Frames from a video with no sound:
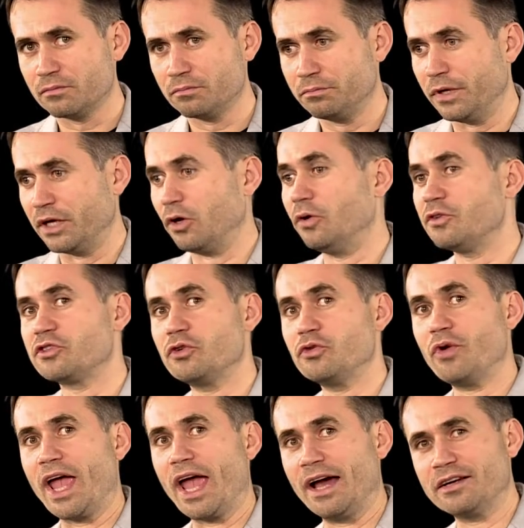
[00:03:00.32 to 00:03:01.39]
but also
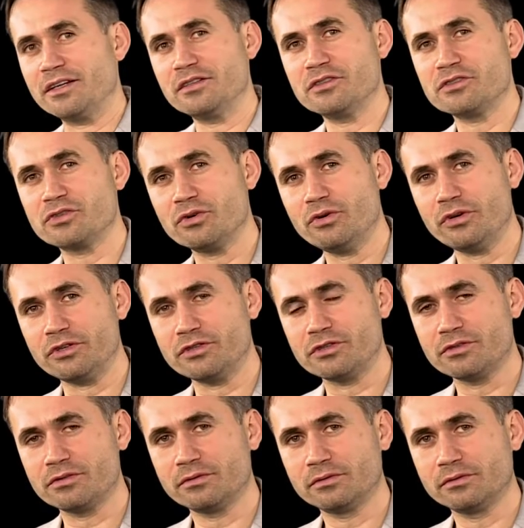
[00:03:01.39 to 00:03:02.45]
you added the source.
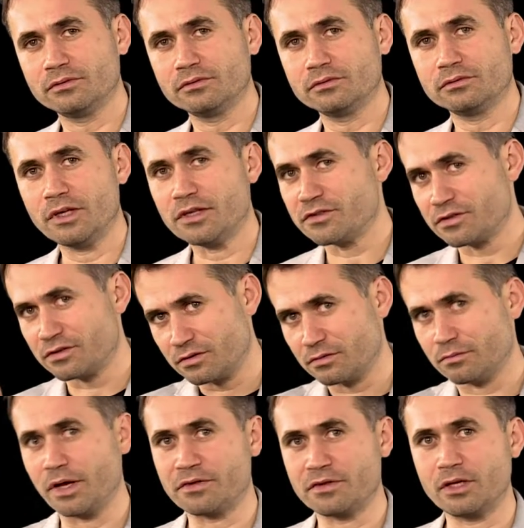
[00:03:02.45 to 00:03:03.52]
That's
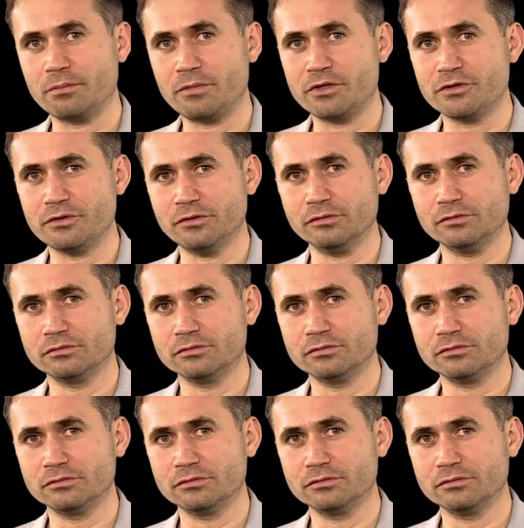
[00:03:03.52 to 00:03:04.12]
method number 2.